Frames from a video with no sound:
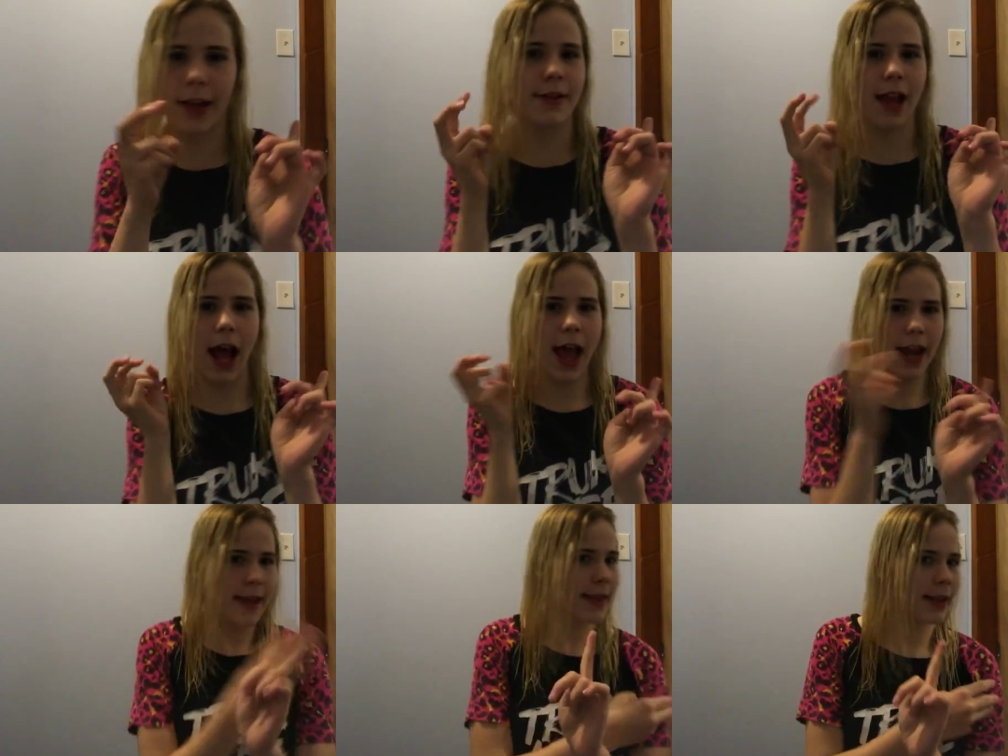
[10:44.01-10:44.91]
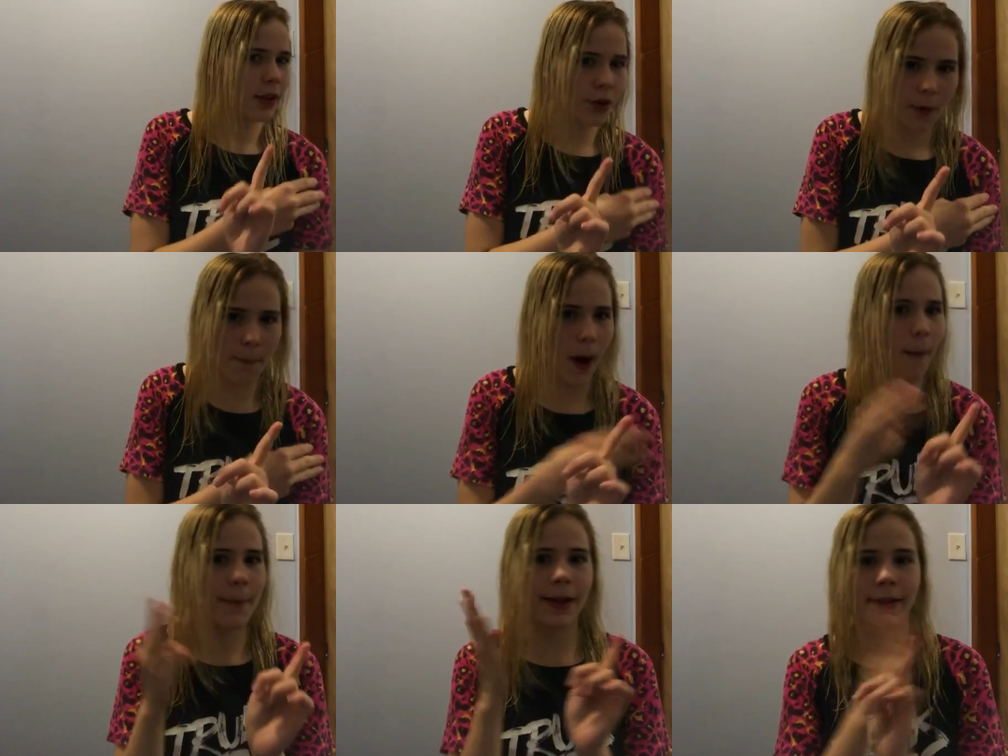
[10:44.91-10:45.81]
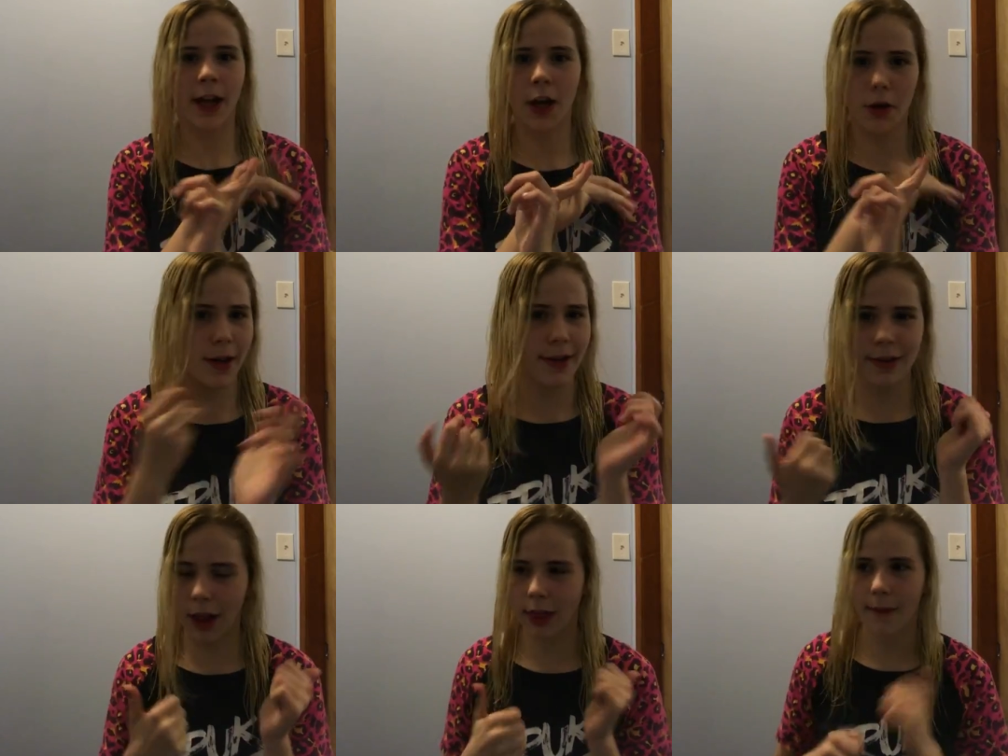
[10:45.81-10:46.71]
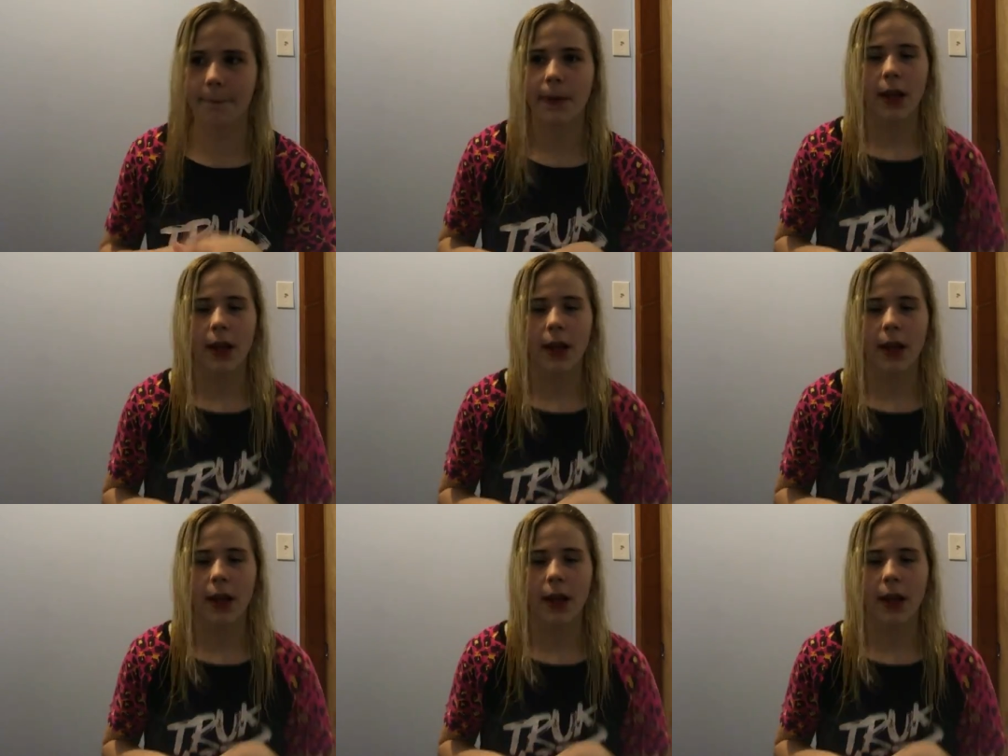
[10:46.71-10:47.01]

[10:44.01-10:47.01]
it's not anything to do with bombing, terrorists, nothing.